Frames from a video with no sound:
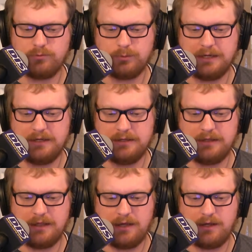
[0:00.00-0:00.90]
And
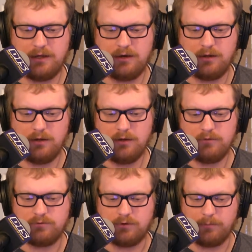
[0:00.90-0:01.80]
then
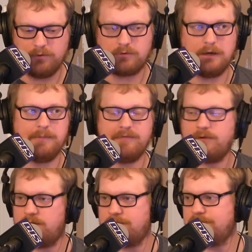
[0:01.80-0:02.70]
summer's going to be fun.